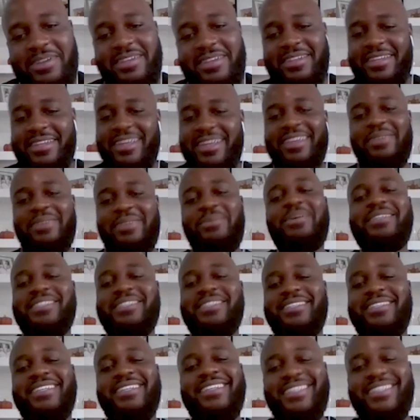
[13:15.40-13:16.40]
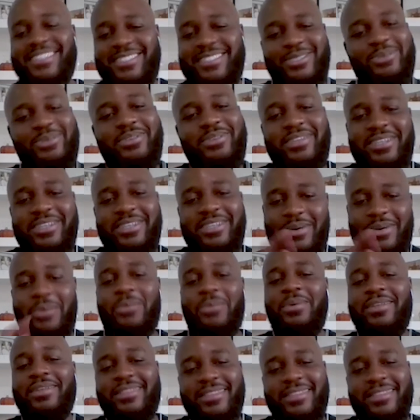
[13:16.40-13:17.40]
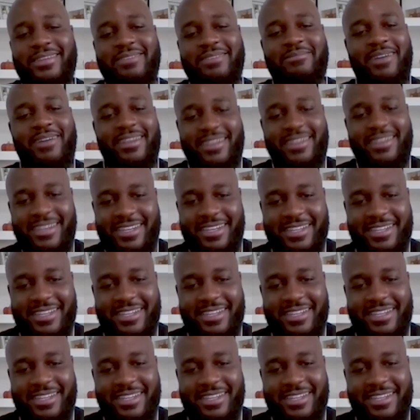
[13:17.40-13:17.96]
that he wasn't in the studio with them. I needed